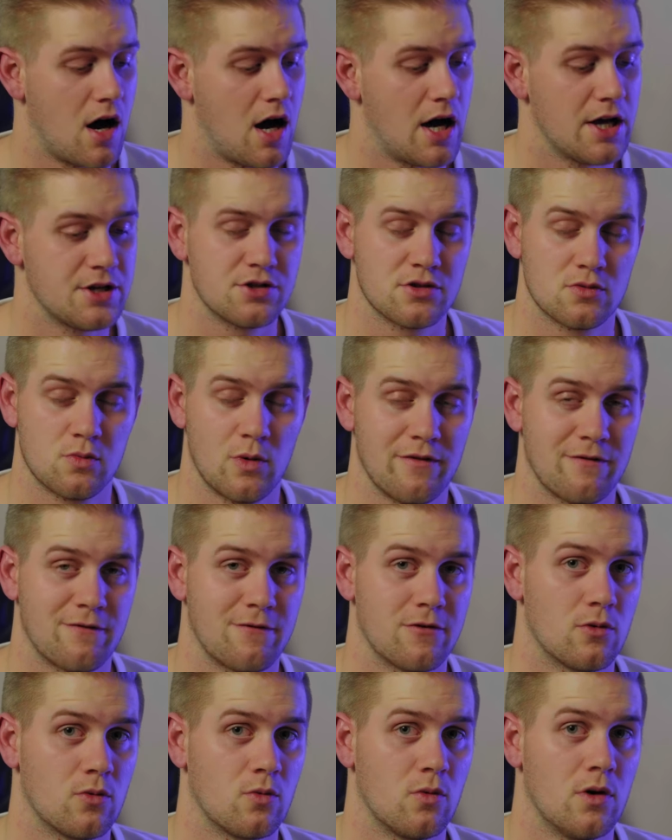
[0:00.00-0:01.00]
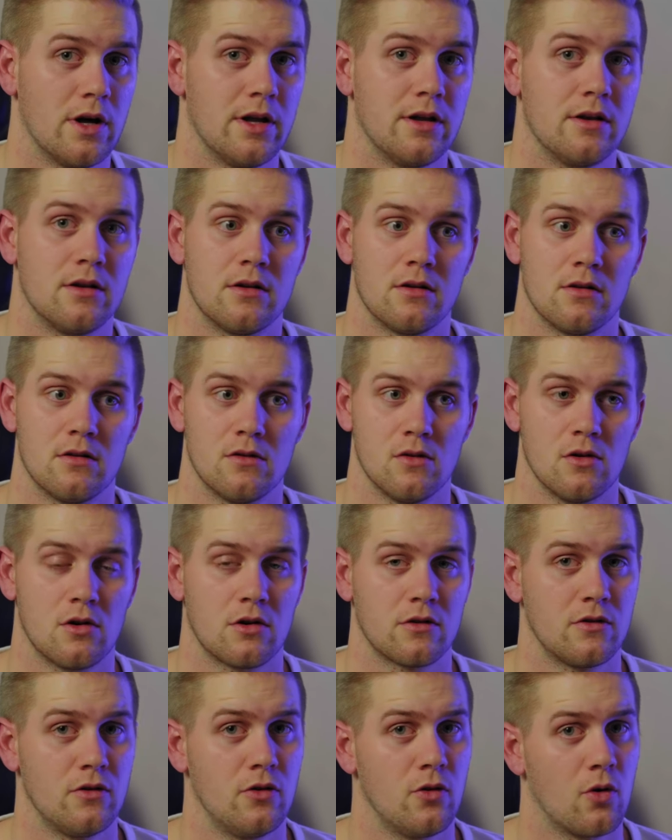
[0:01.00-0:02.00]
I just went for what
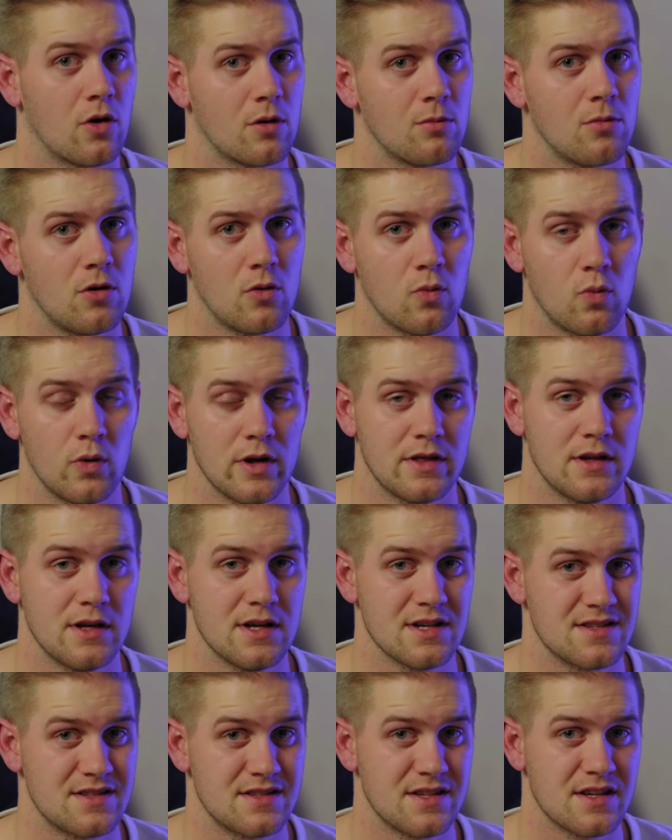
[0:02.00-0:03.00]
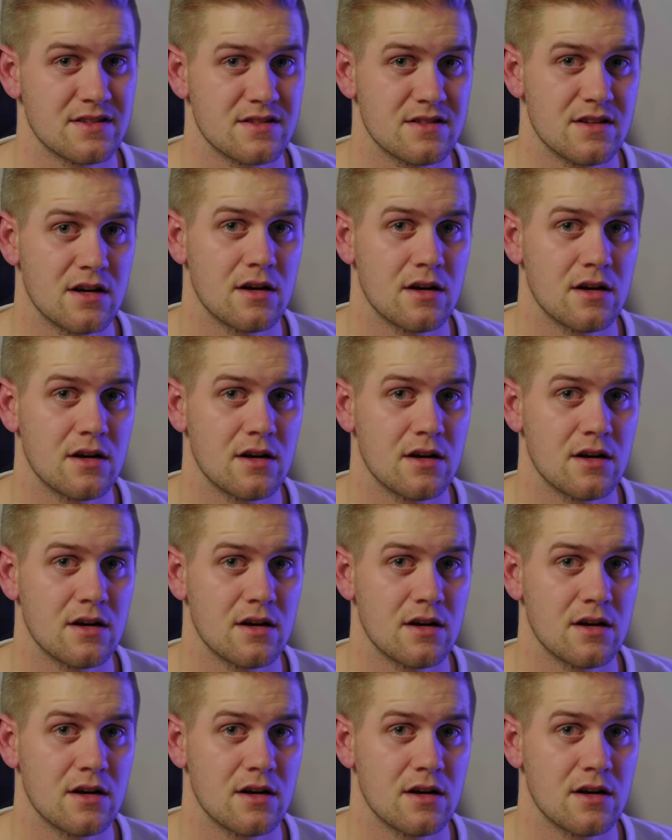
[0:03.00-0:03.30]
looks normal with the assist